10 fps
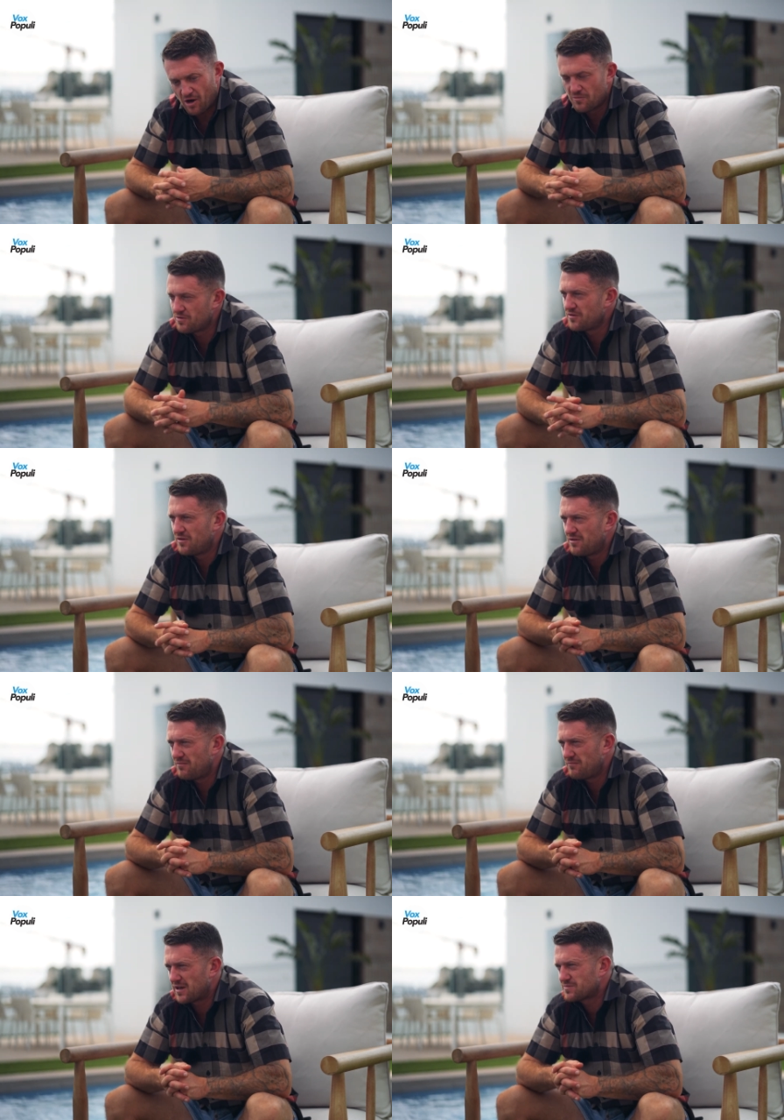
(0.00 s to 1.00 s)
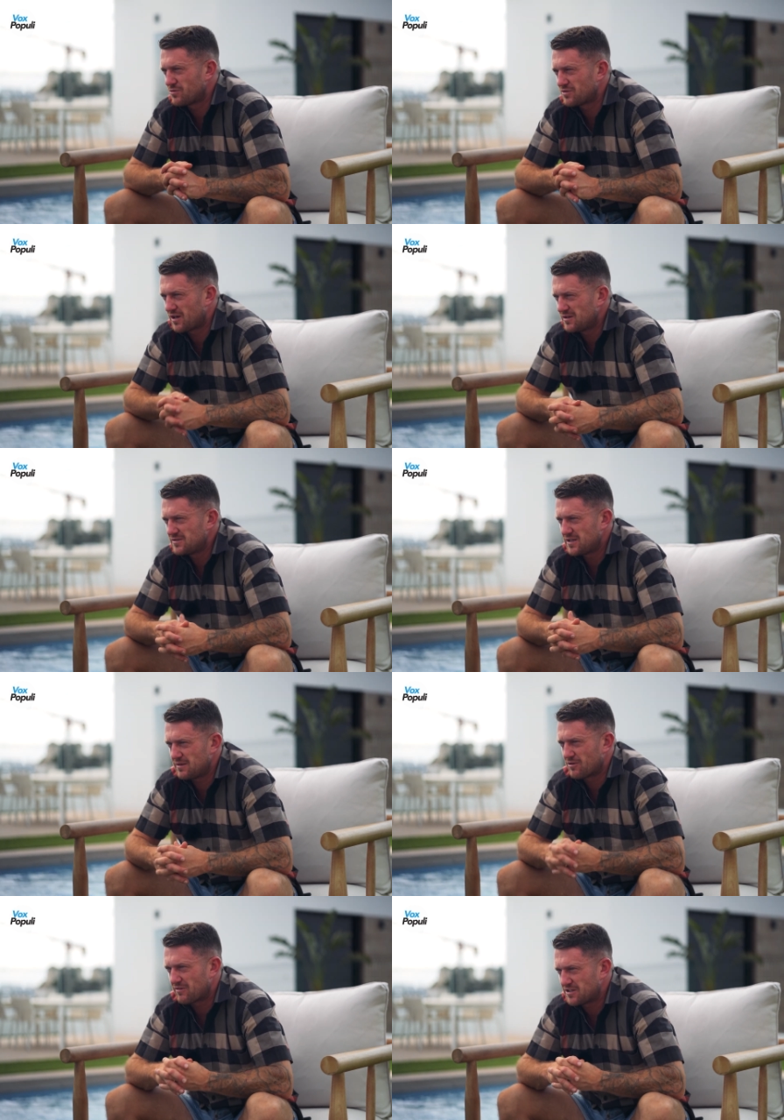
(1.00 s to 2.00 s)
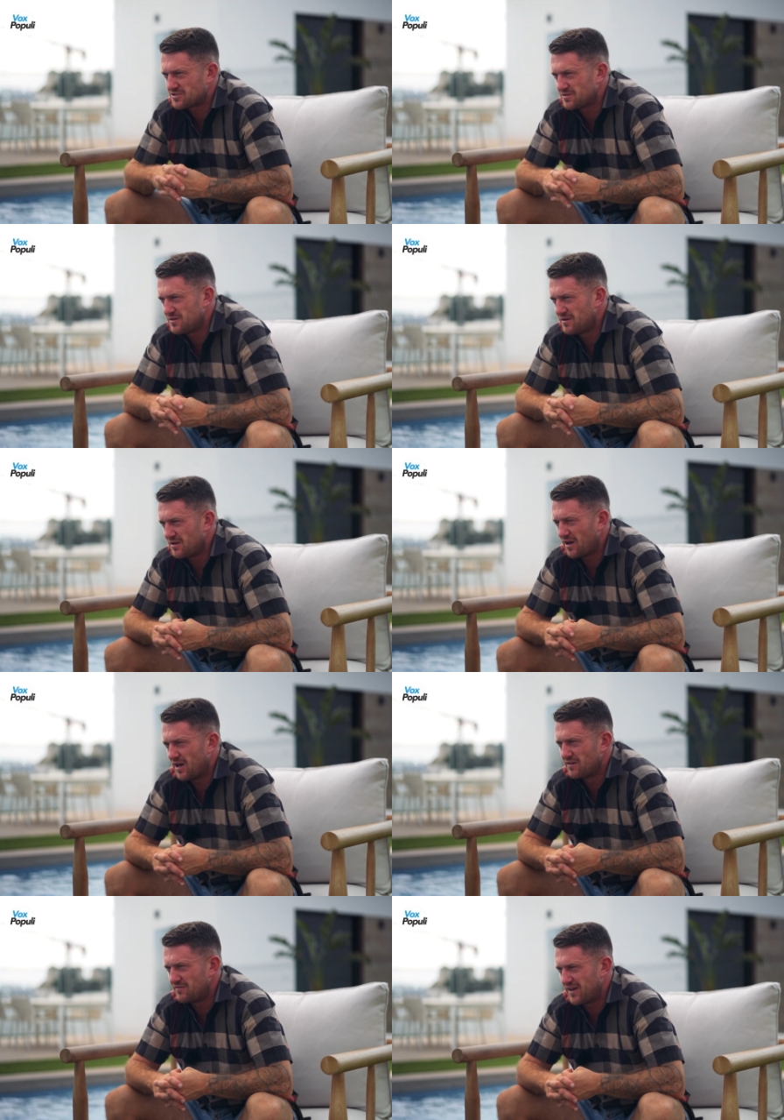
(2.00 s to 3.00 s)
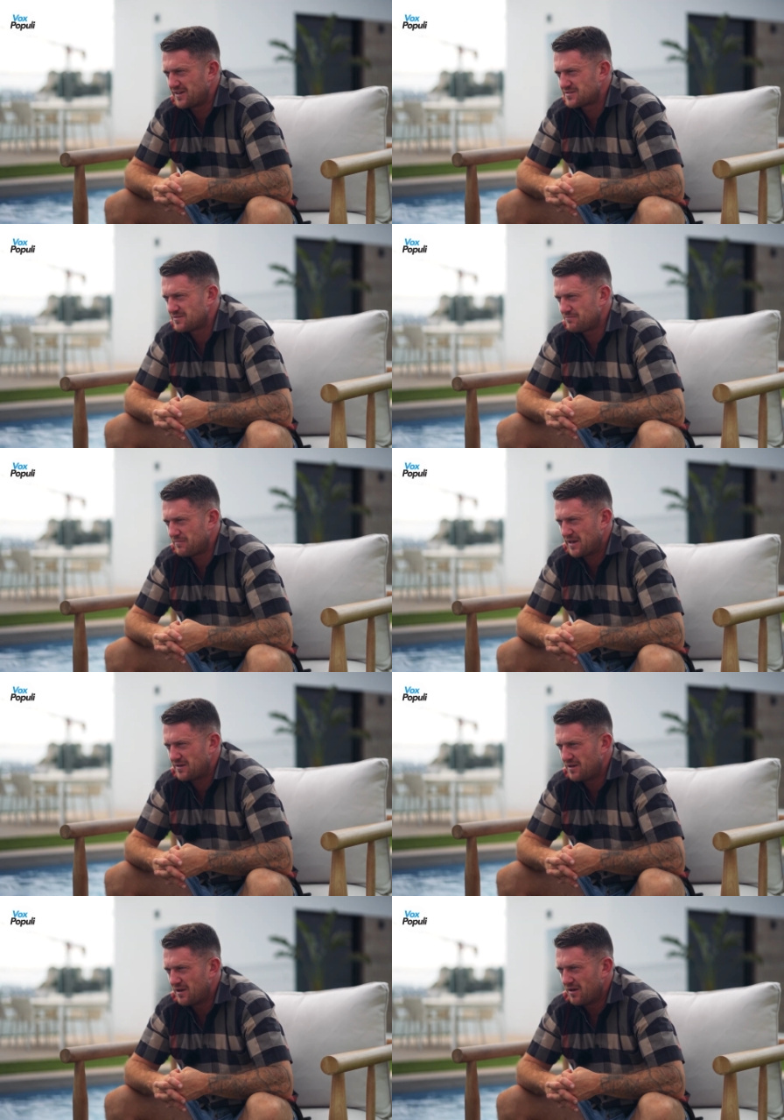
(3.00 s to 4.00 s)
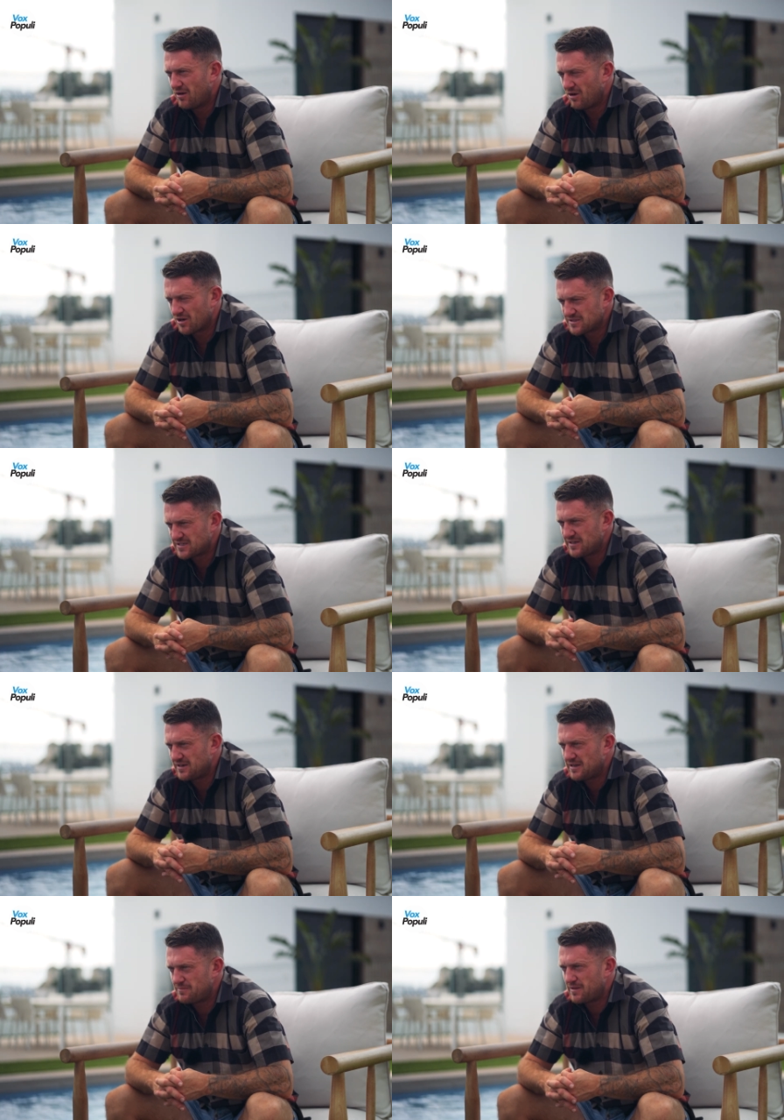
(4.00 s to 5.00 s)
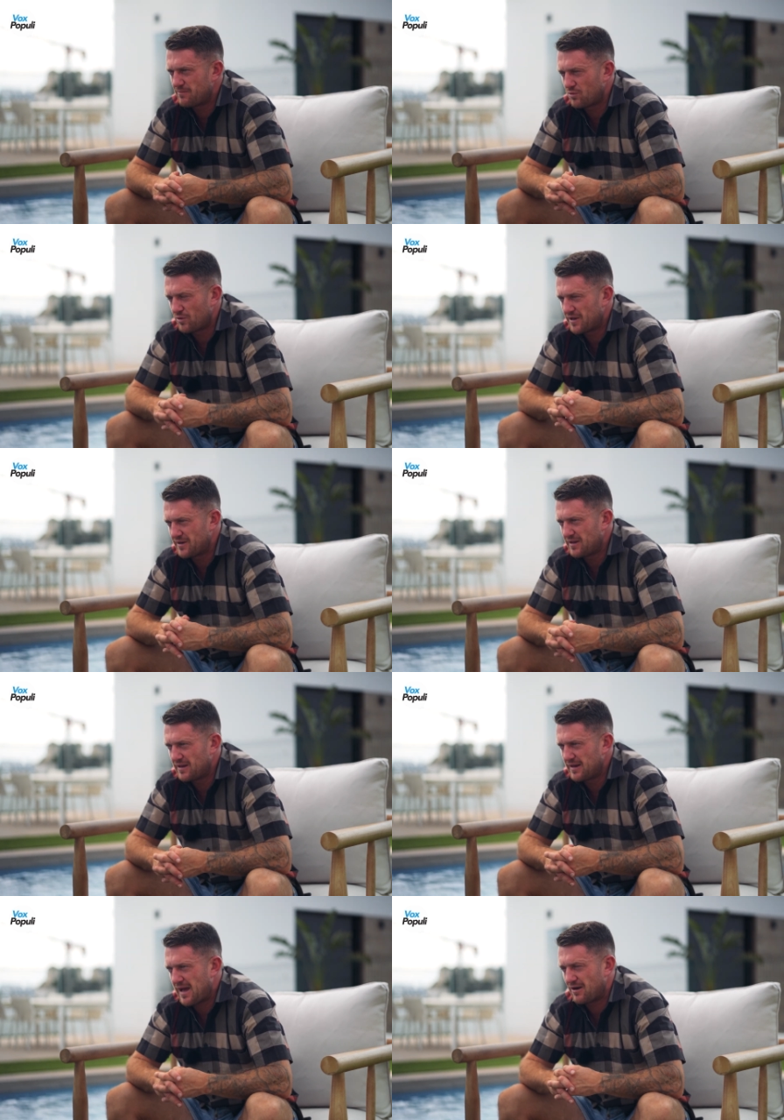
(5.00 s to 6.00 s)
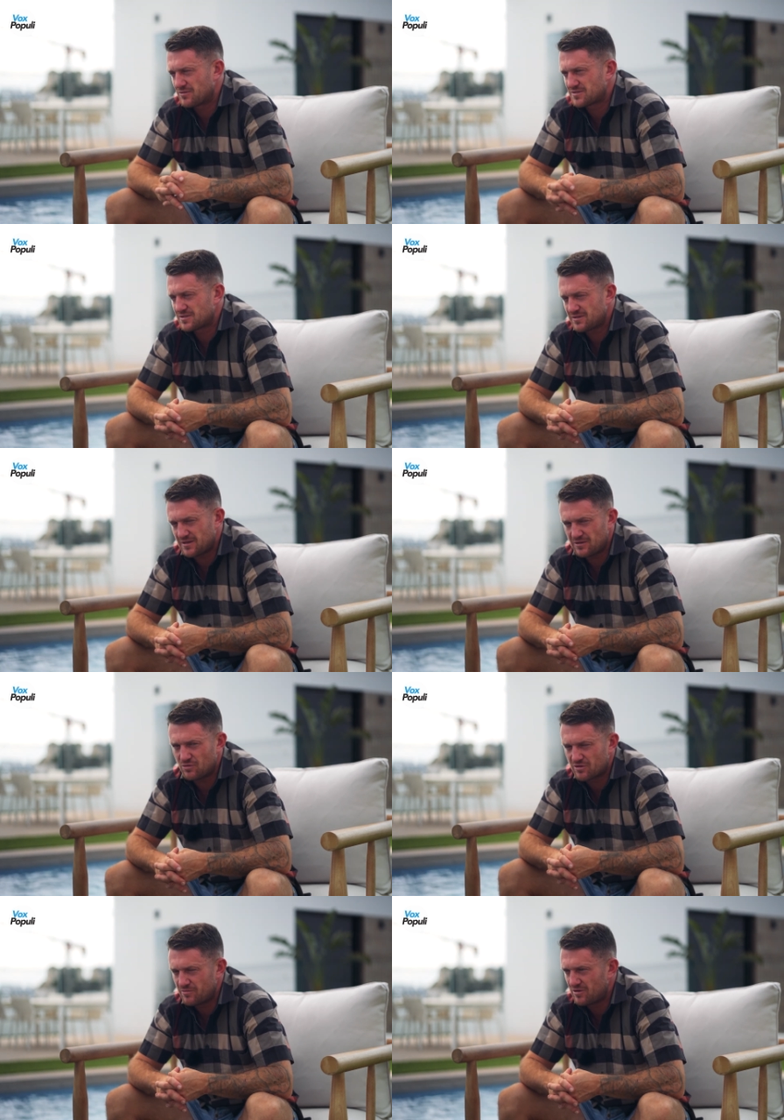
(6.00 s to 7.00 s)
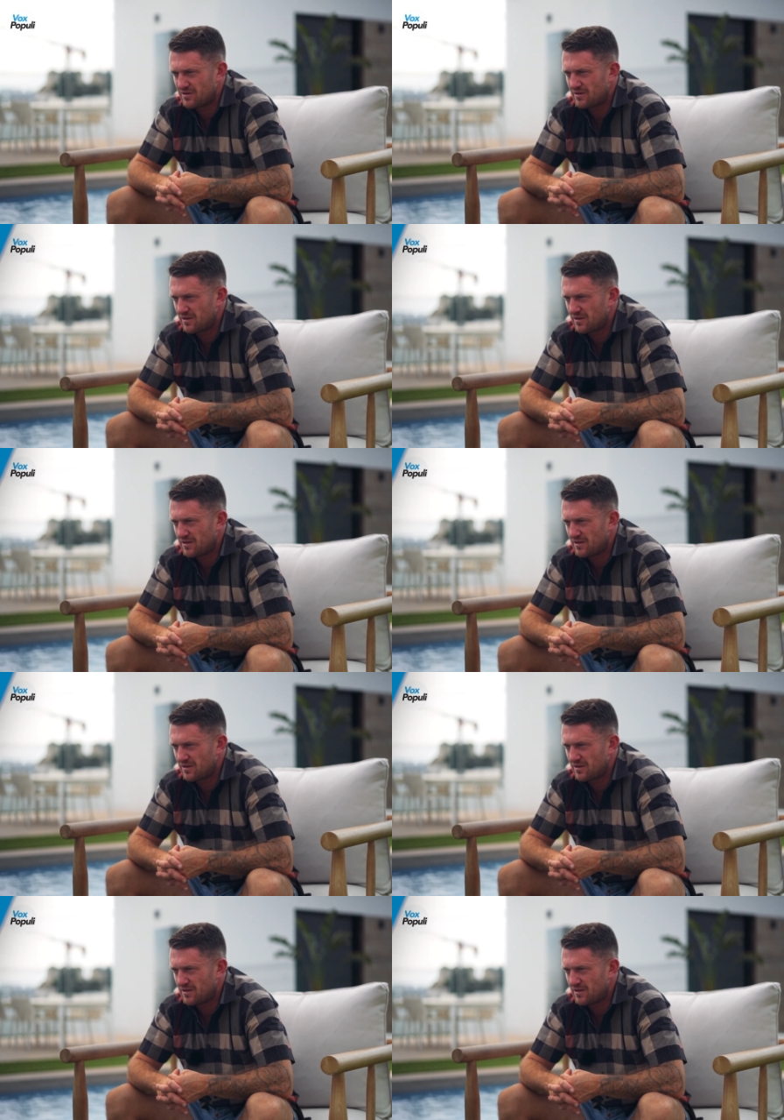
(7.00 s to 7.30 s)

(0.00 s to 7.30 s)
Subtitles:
Open, mass border, immigration, unvetted men are continually being brought in and housed in your community.